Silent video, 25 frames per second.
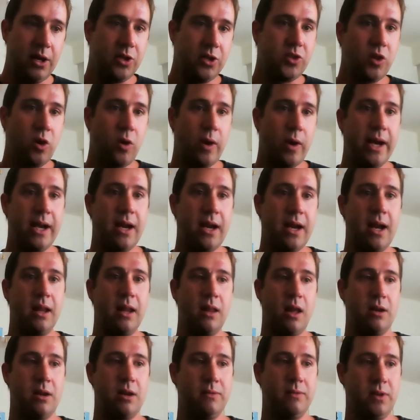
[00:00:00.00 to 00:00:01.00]
So I got a
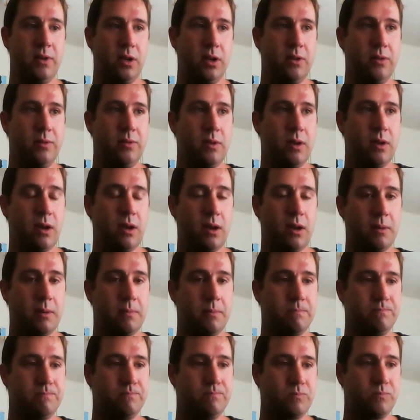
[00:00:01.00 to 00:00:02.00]
lot of good
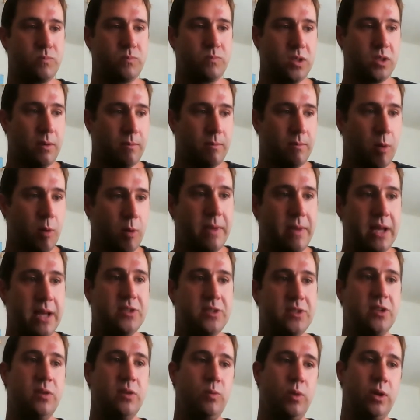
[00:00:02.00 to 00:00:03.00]

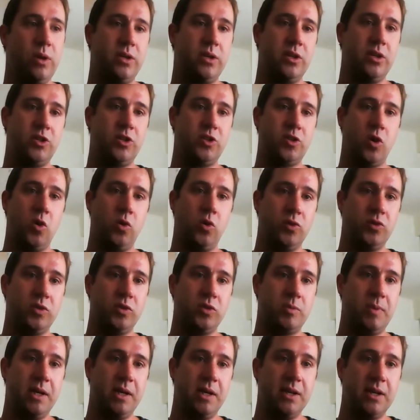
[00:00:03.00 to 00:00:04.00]
momentum with
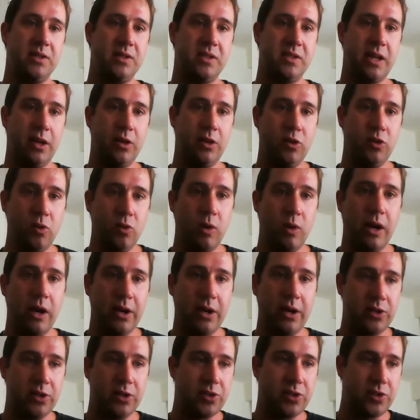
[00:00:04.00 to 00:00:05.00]
consultants because they knew I
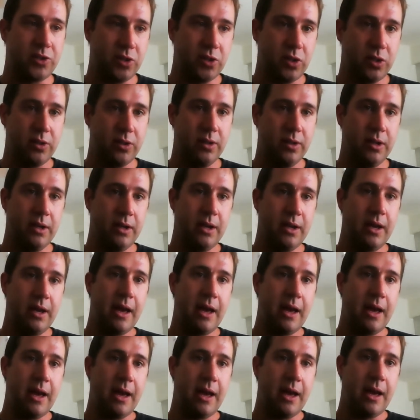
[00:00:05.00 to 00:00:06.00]
understood
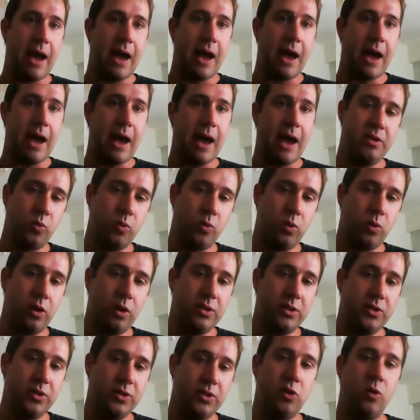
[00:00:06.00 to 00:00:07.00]
how materials
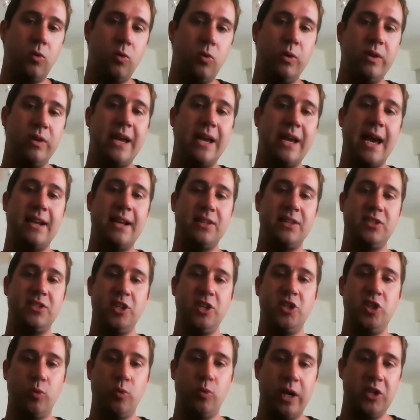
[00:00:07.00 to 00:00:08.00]
worked. So when they had a
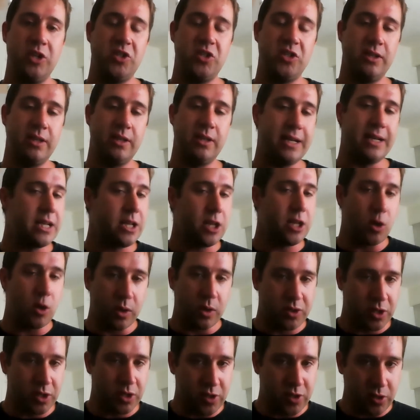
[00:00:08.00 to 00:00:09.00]
situation they didn't know
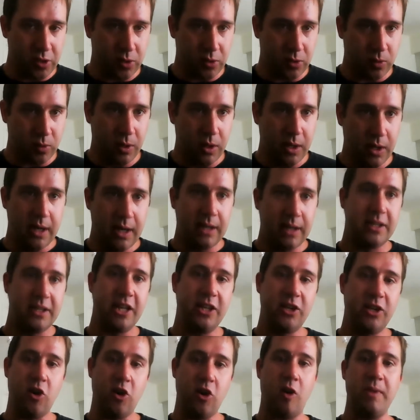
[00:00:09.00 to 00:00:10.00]
what to do,
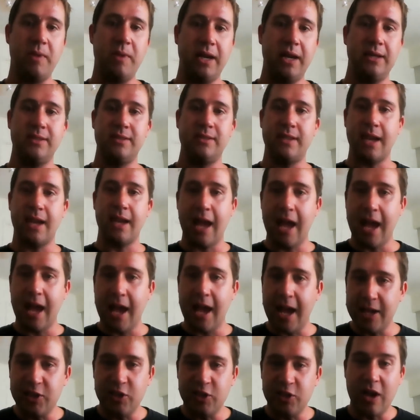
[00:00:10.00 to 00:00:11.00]
they'd call me and say,
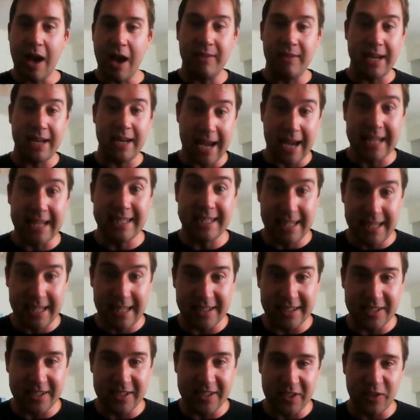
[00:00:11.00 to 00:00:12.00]
hey, do you have any
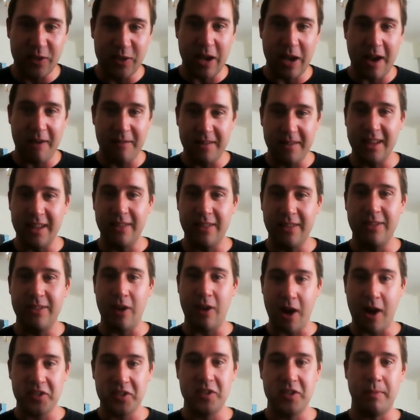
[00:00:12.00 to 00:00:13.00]
ideas? Do you have any
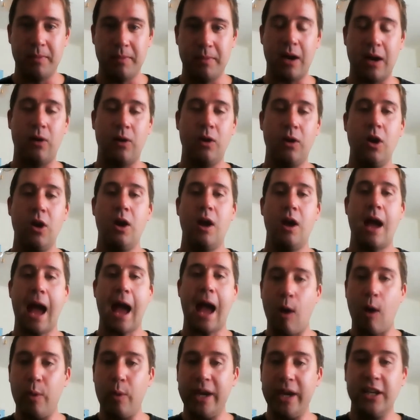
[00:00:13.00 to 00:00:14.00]
thoughts about
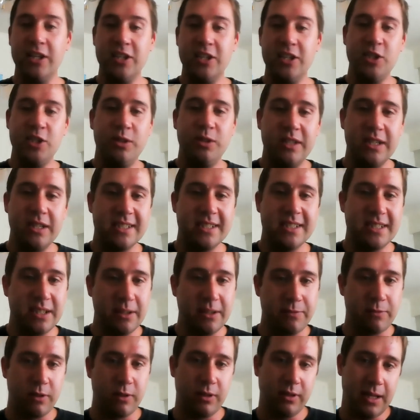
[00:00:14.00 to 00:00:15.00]
how we can do this
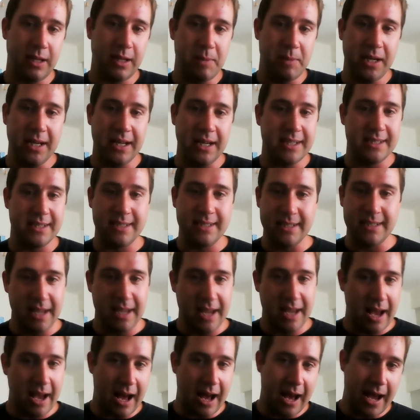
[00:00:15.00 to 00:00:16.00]
differently? Because
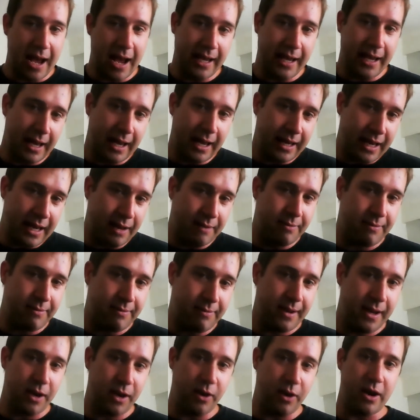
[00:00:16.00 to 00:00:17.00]
I can't
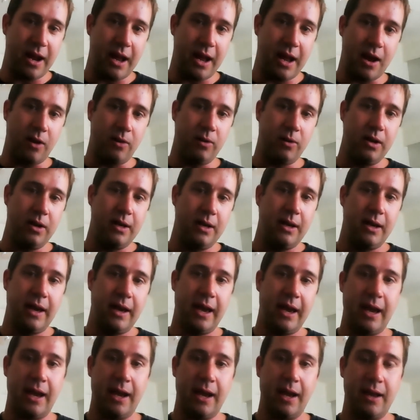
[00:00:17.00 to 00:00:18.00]
figure it out.
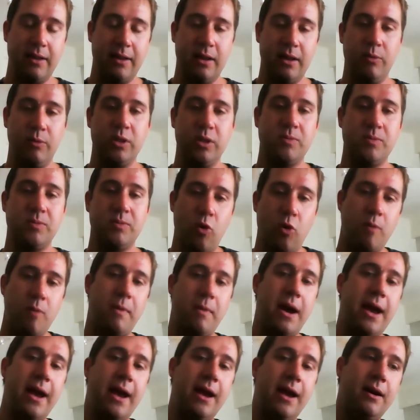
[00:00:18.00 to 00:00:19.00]
And it was more
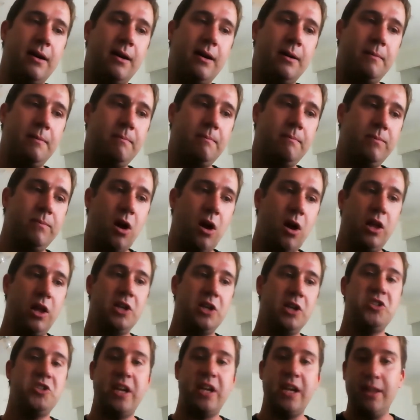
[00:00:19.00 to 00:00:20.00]
my
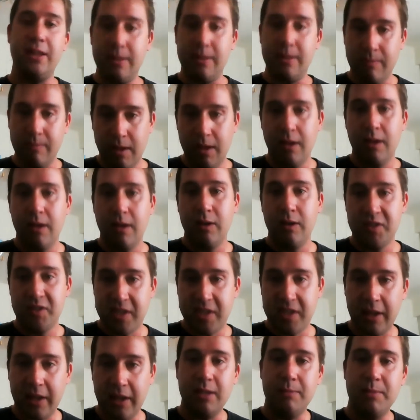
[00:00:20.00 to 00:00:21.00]
knowledge in
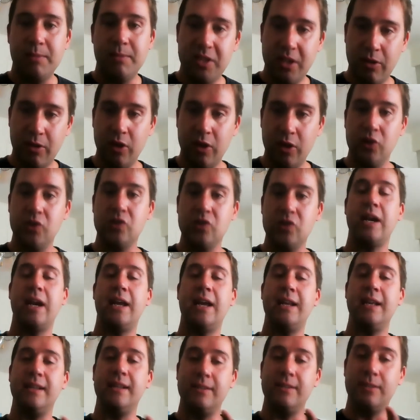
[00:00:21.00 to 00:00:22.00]
selling the materials
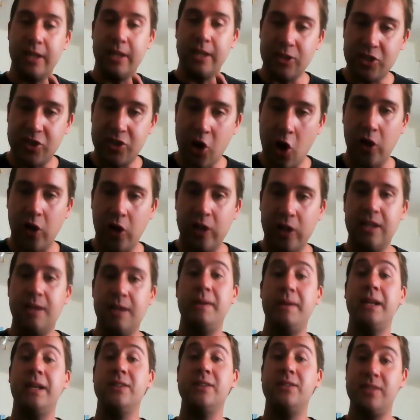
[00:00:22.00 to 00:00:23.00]
and in installing
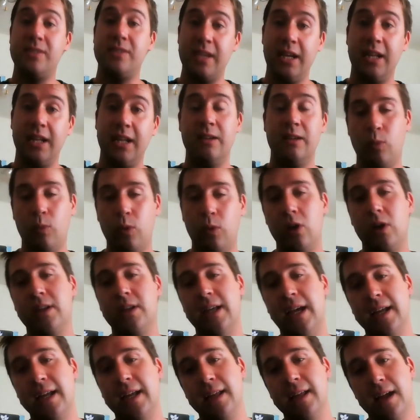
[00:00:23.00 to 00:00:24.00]
them and in seeing them work
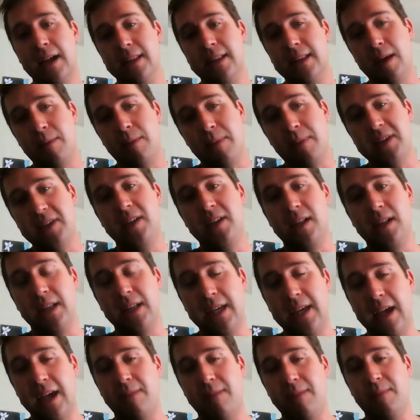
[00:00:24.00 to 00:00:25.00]
that
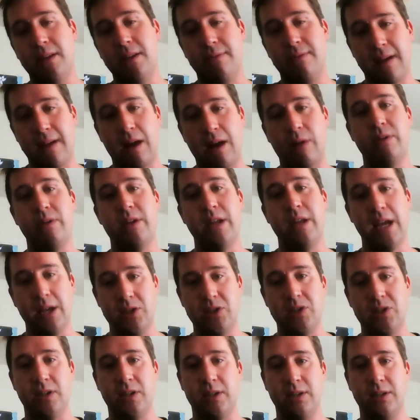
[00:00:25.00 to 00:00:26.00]
basically gave me the
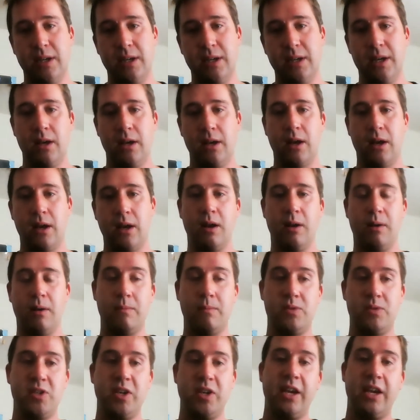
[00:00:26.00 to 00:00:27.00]
foundation
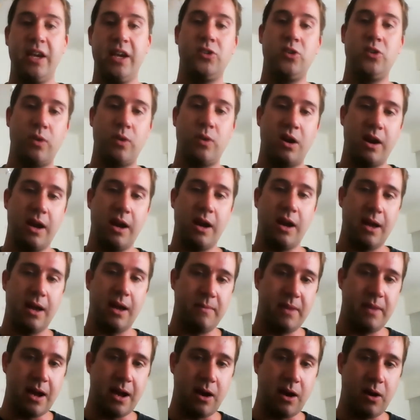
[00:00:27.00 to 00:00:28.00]
to get to where I
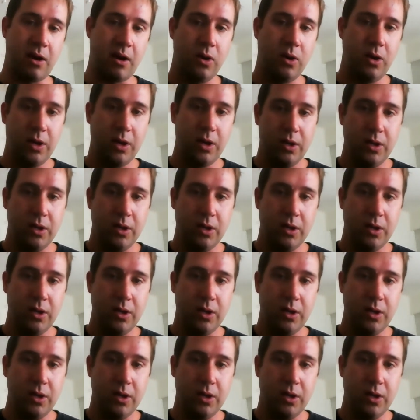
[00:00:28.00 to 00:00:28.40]
am now.